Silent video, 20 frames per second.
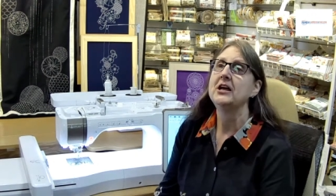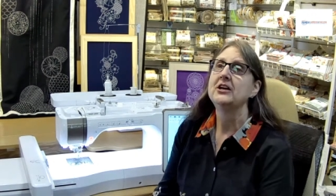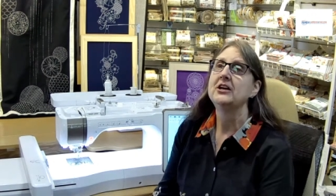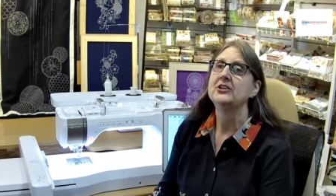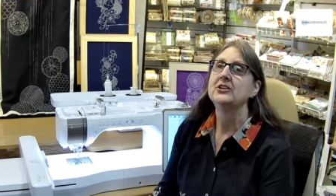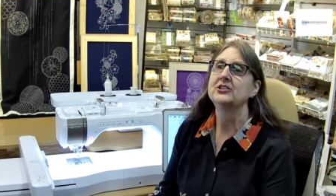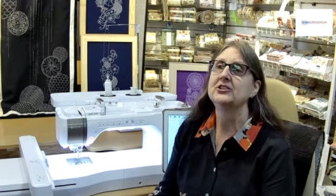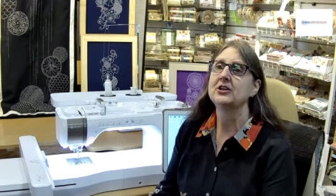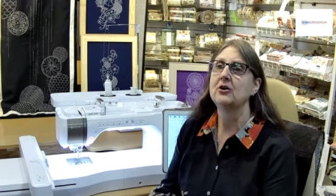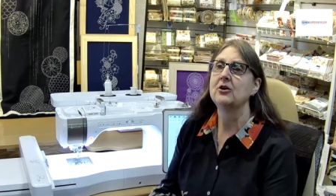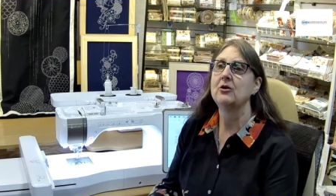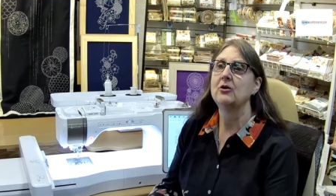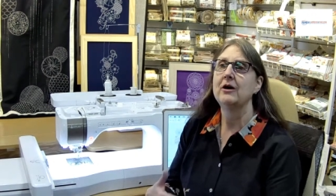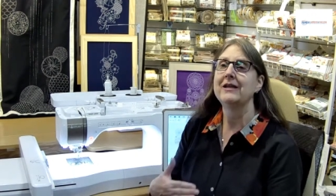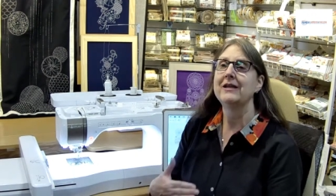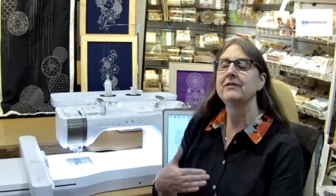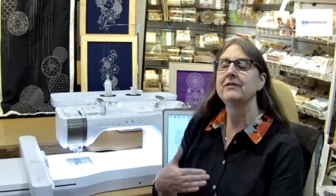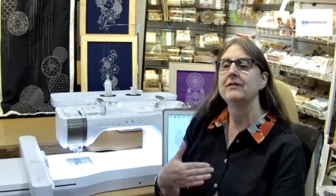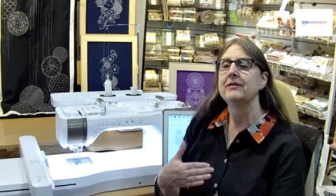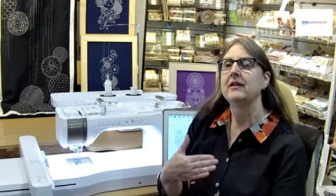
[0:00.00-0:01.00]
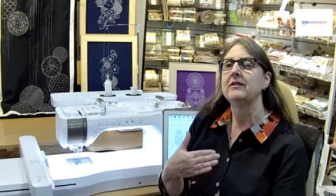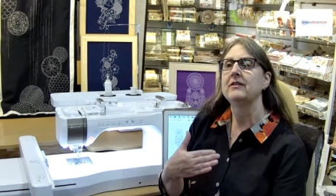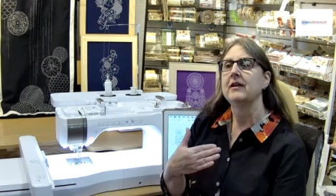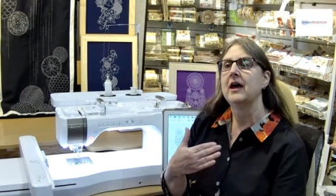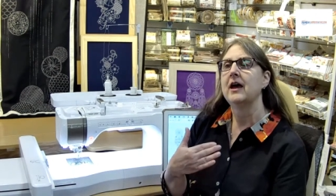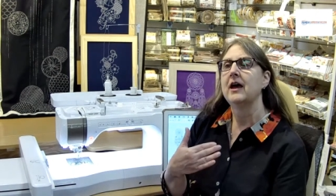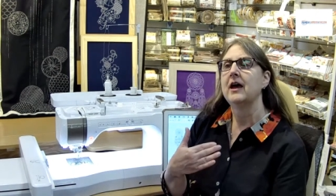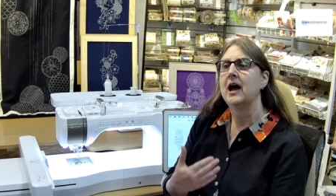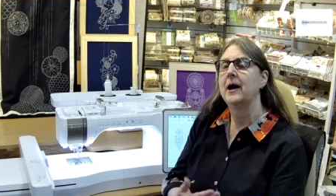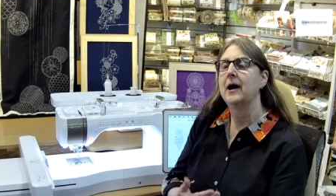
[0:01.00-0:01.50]
So,
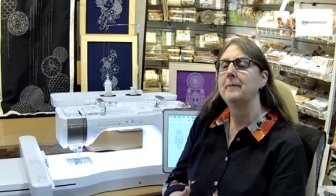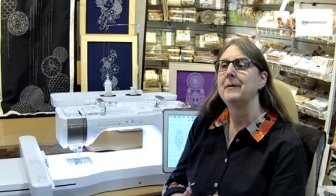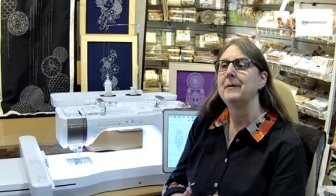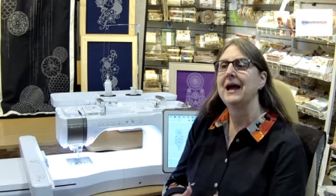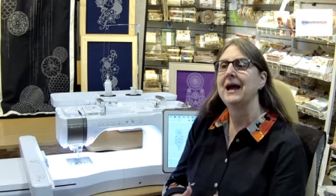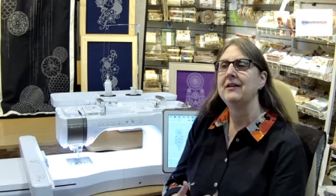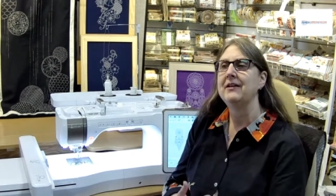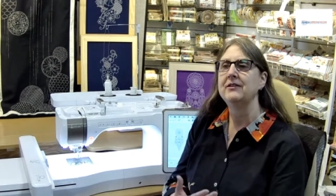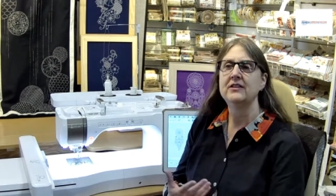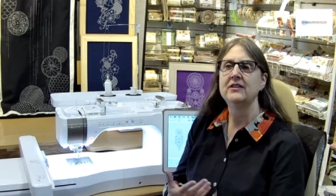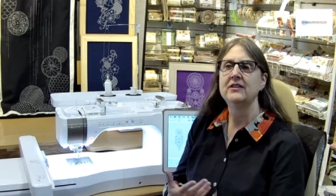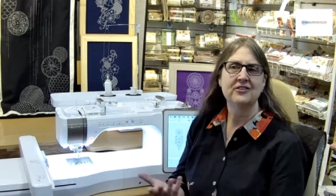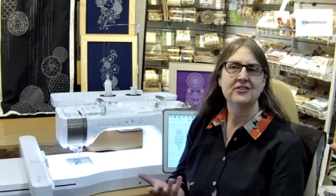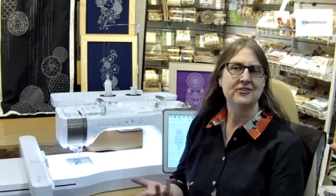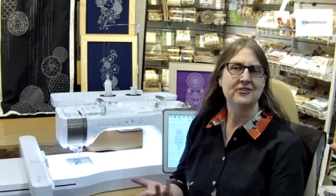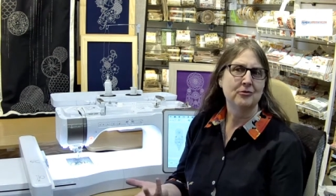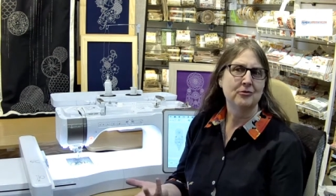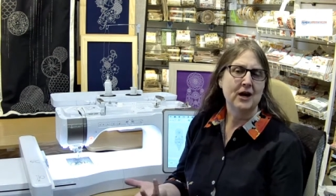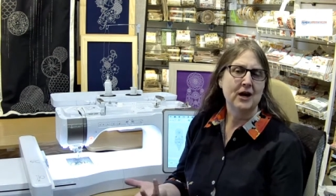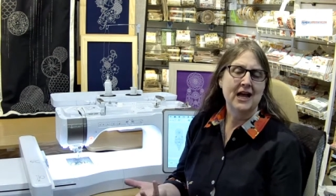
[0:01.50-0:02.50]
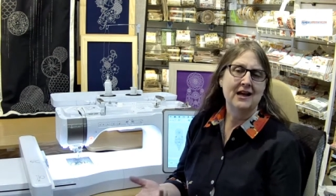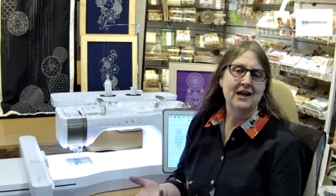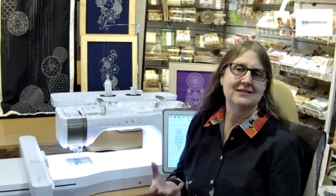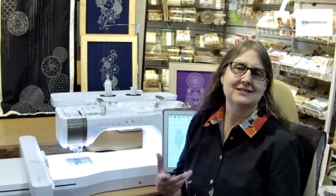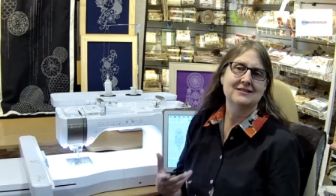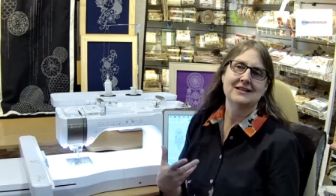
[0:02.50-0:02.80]
um, and then the threads,